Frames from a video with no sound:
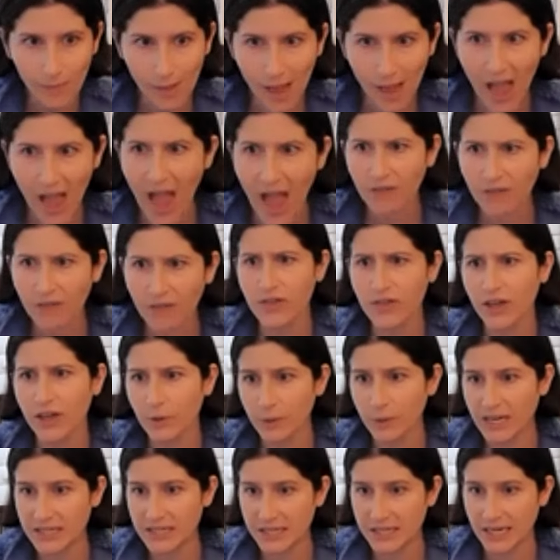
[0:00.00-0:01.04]
Everything
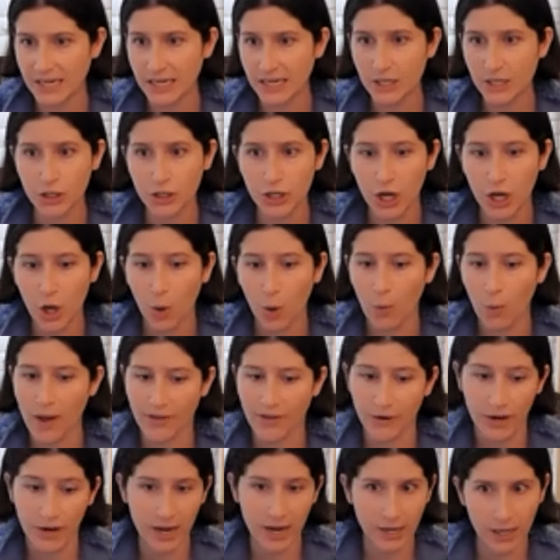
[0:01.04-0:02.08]
we teach,
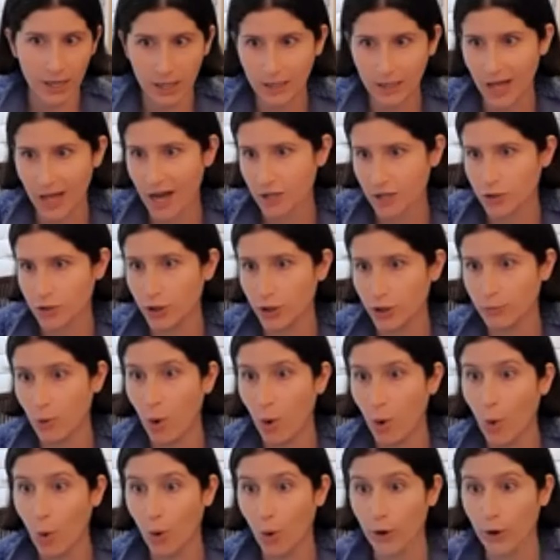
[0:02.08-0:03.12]
whether in a classroom
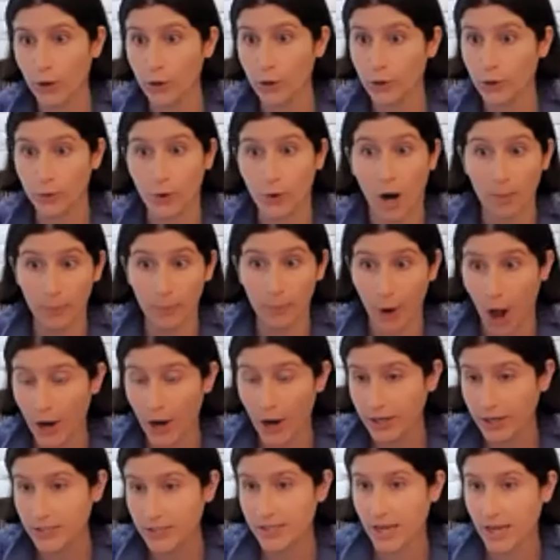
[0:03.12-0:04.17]
or through our
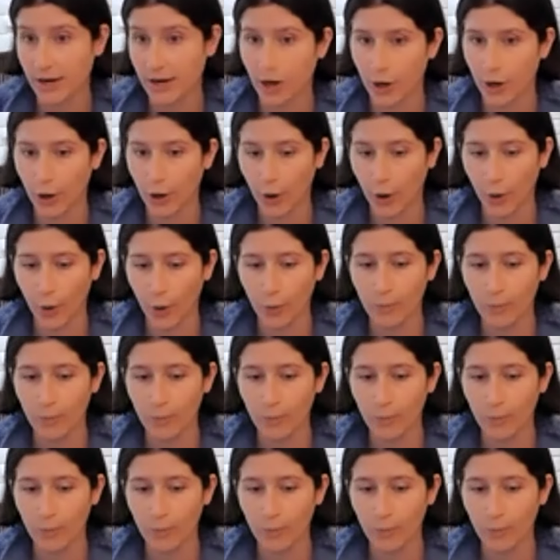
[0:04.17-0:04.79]
products in our home,